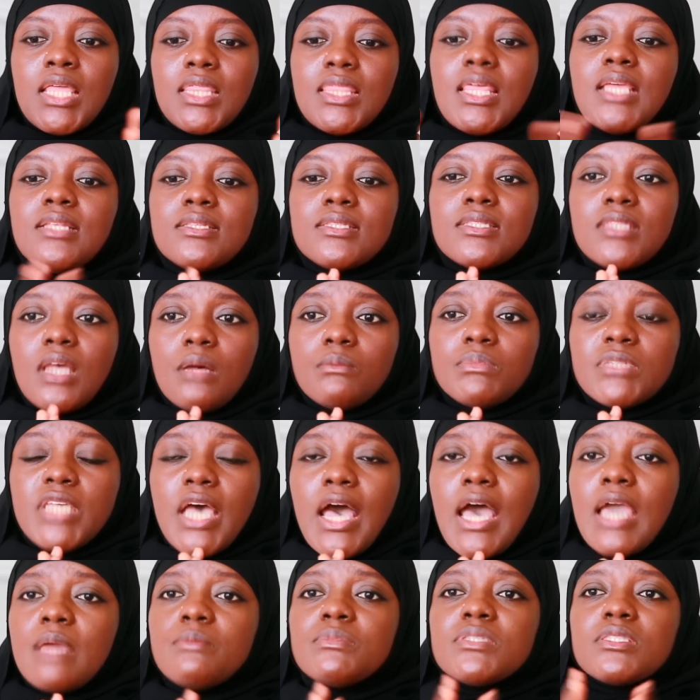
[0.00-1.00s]
then
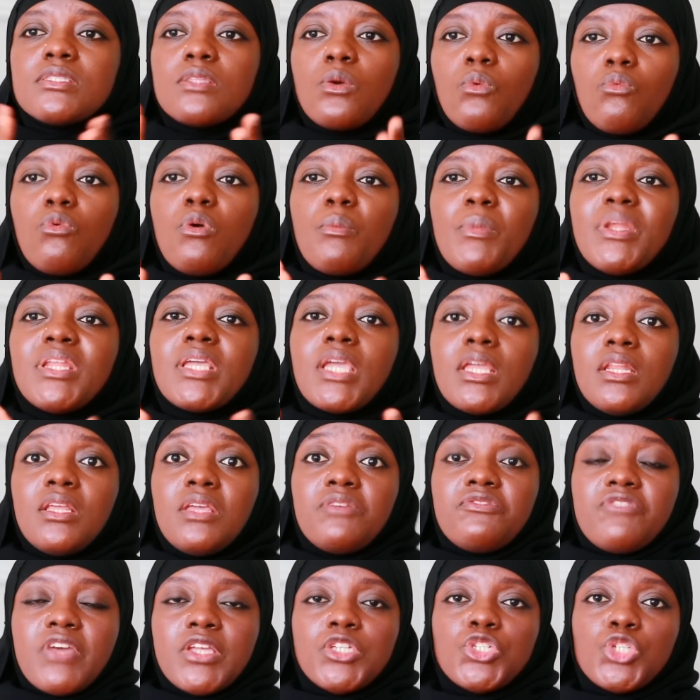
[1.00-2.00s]
sometimes the woman can
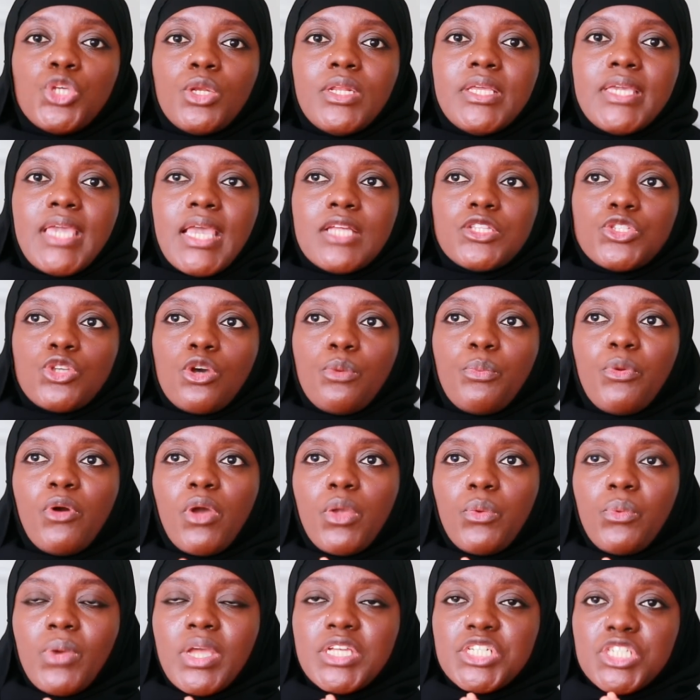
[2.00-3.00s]
eventually get to a
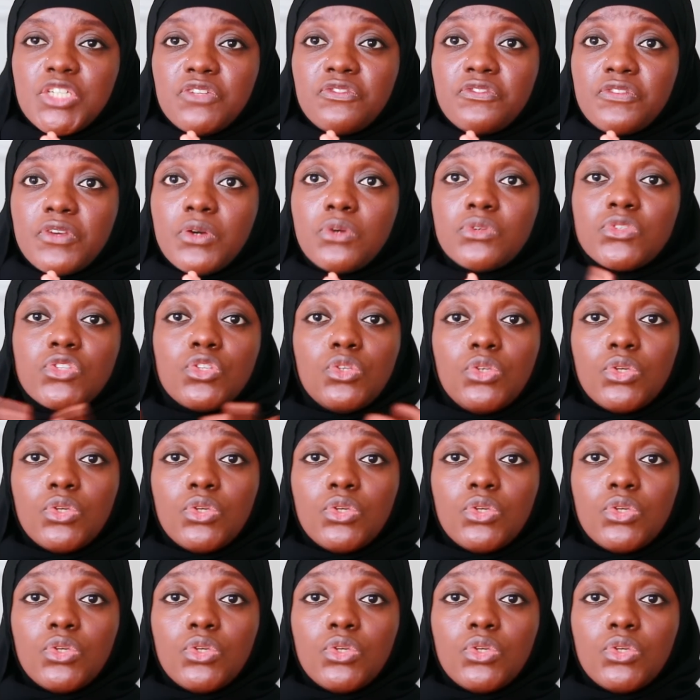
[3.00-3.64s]
point where she feels